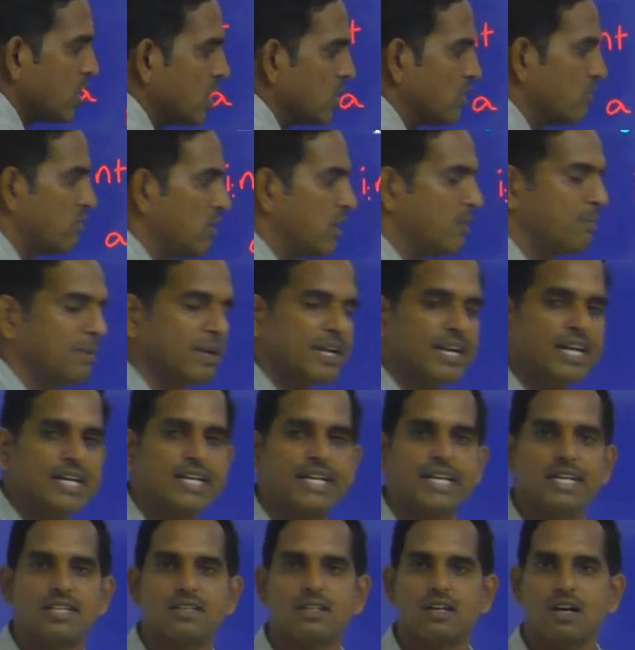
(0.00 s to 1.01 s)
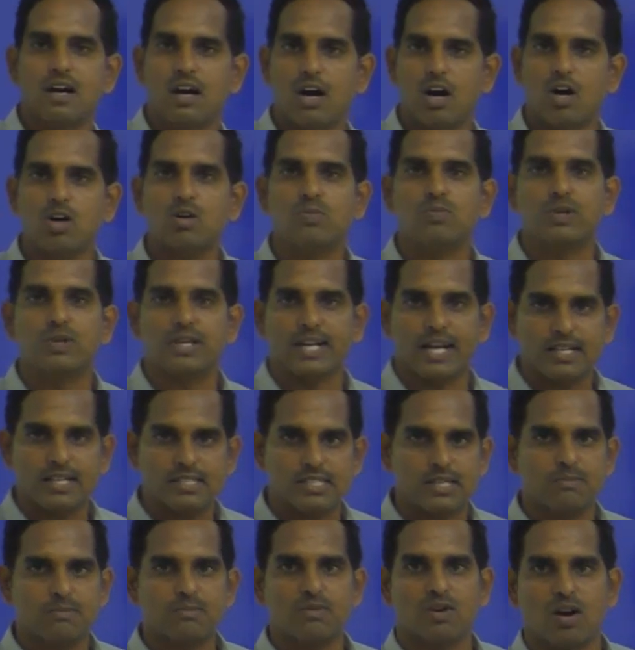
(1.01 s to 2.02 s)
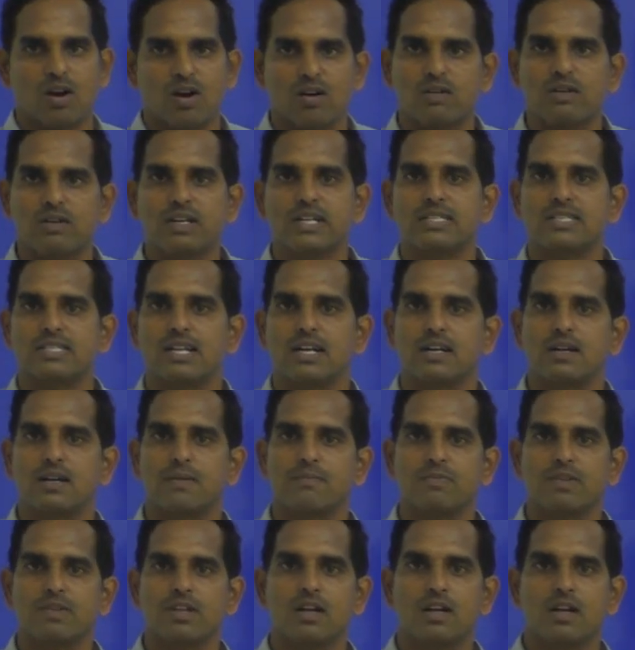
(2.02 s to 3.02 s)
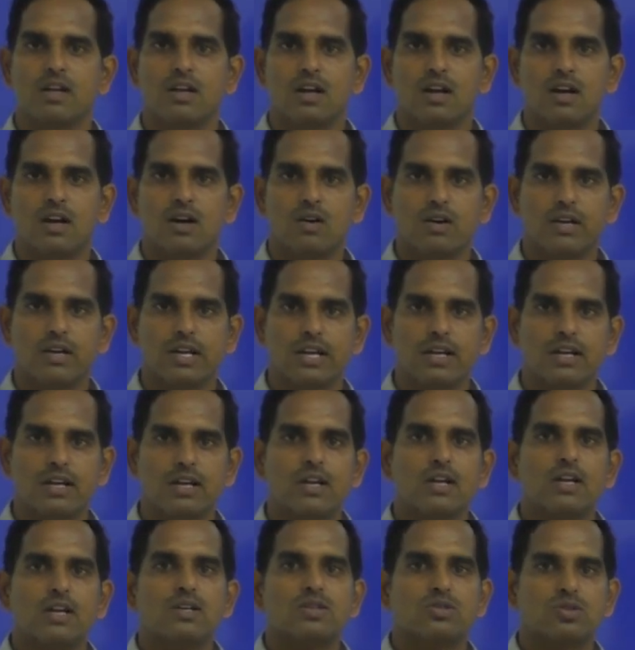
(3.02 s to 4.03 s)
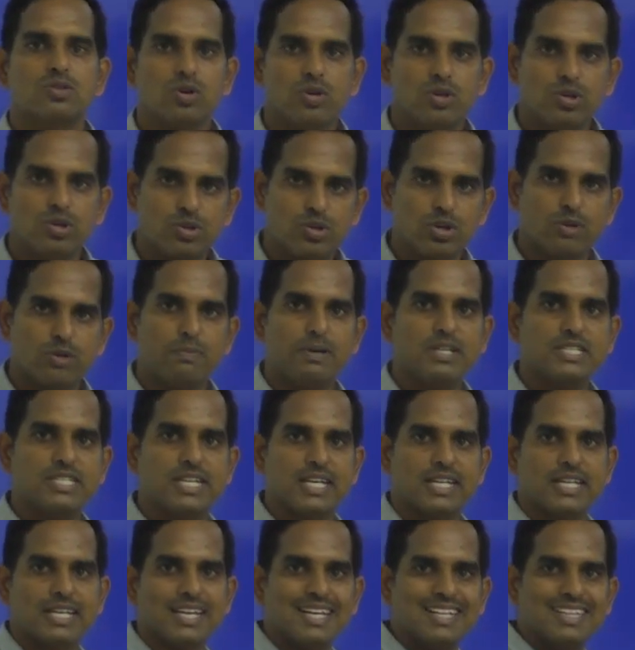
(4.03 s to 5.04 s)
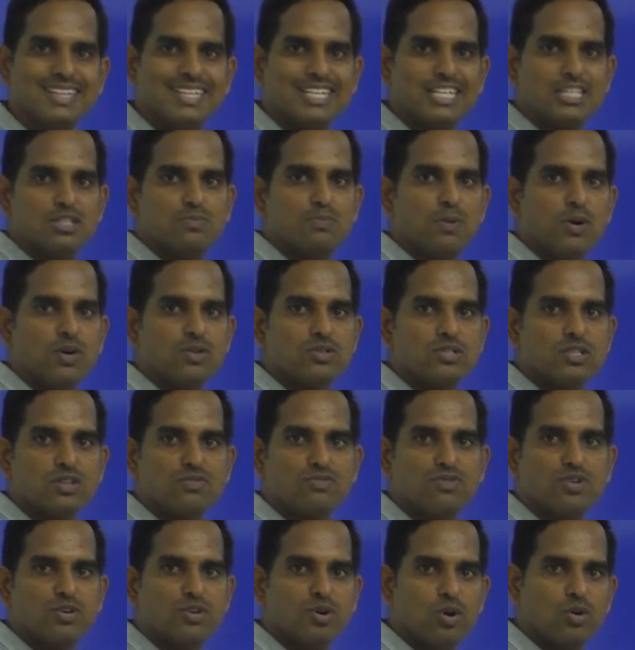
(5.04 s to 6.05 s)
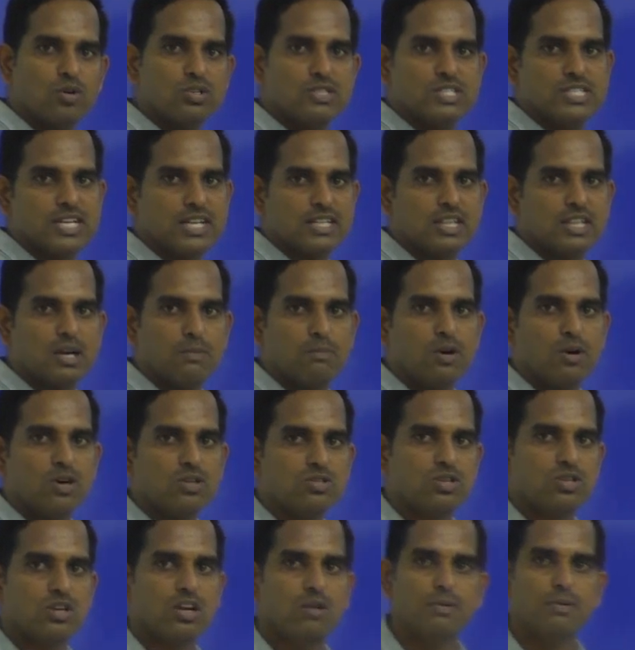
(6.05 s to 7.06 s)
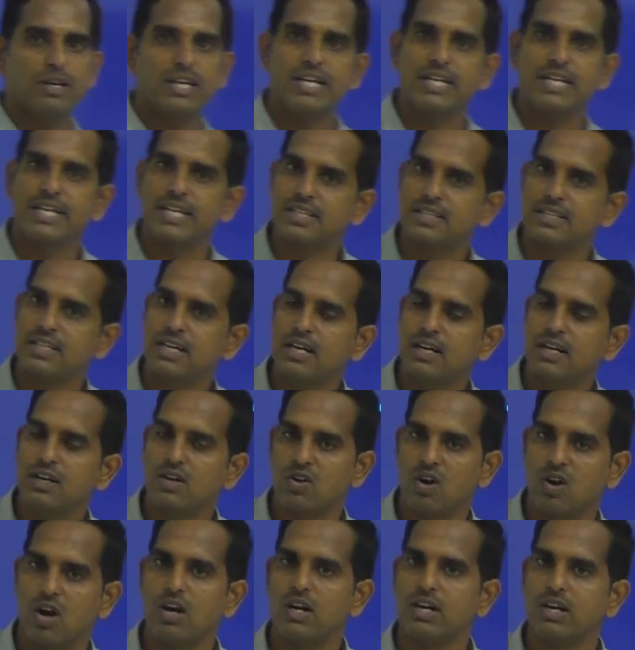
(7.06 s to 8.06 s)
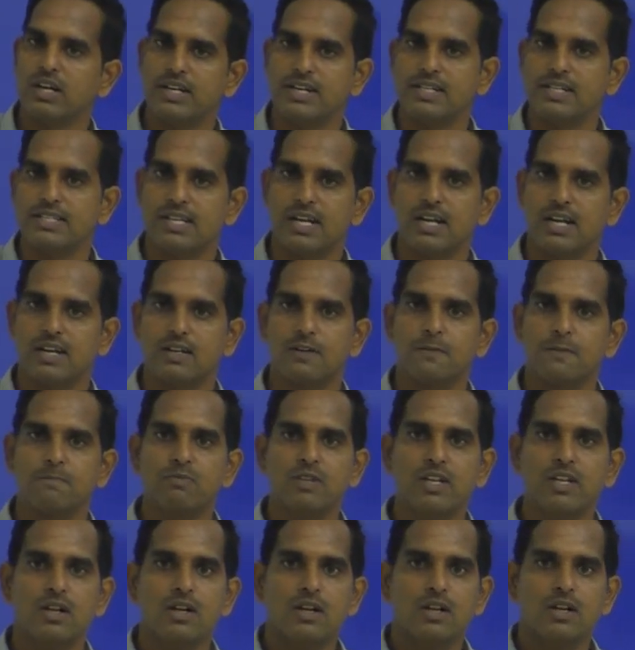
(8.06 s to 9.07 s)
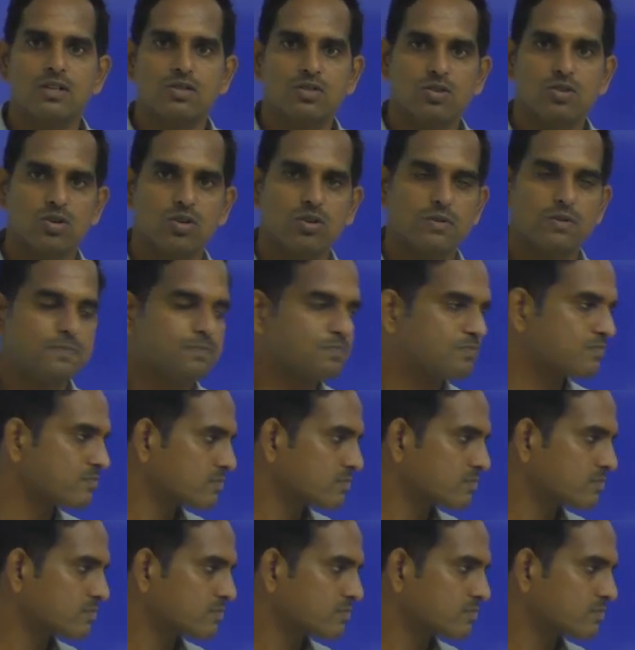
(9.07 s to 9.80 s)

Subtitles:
you will be getting the output as some wrong result. Okay, so you should be checking these bounds. If you don't check the bounds, you will be getting the wrong result. So